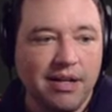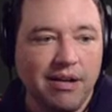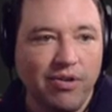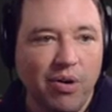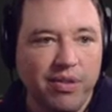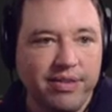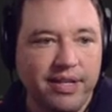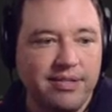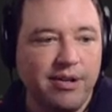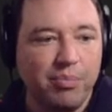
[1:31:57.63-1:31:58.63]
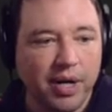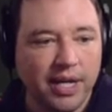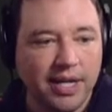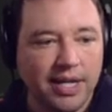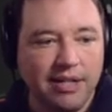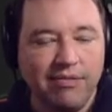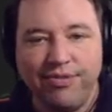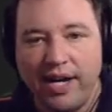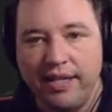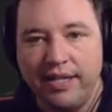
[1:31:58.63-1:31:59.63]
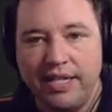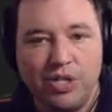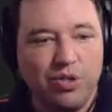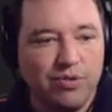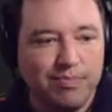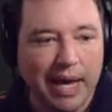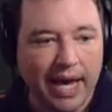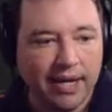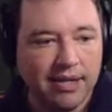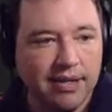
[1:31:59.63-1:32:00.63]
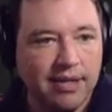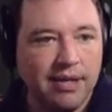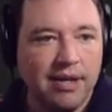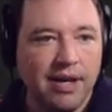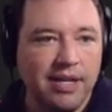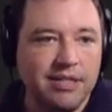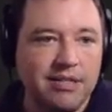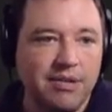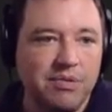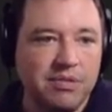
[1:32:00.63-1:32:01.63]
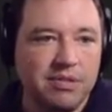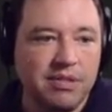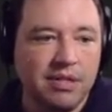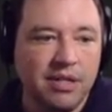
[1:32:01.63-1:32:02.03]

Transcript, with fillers: of all the things that are breaking and filing issues back against those